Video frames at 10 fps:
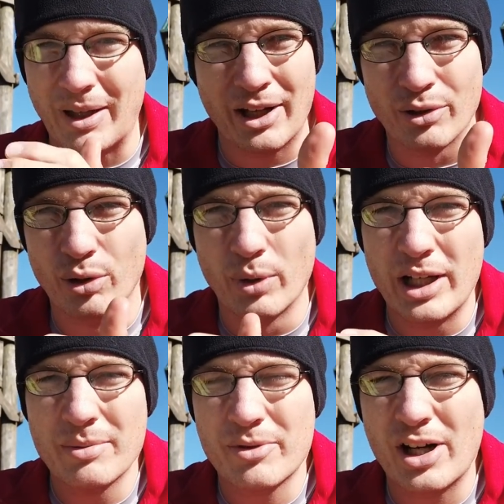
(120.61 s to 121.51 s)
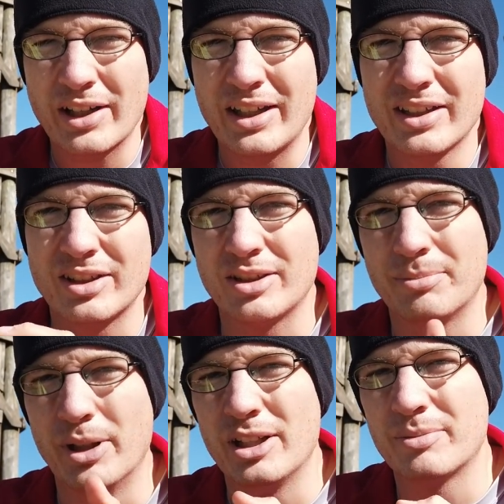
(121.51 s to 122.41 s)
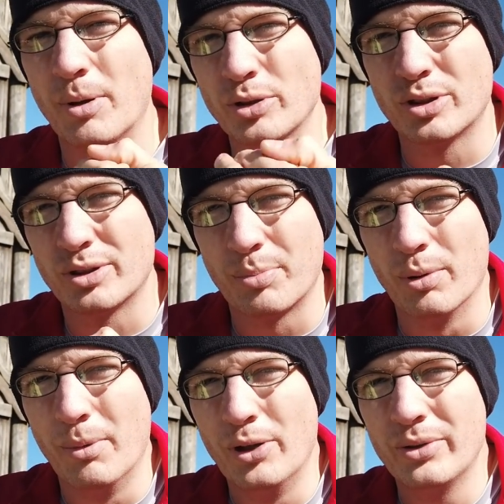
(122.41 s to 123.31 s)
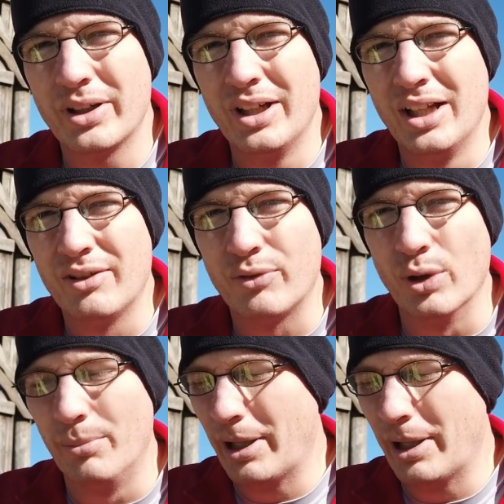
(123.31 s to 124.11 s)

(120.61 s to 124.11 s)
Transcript: I don't know what M-Strike is, but it's supposed to promote for a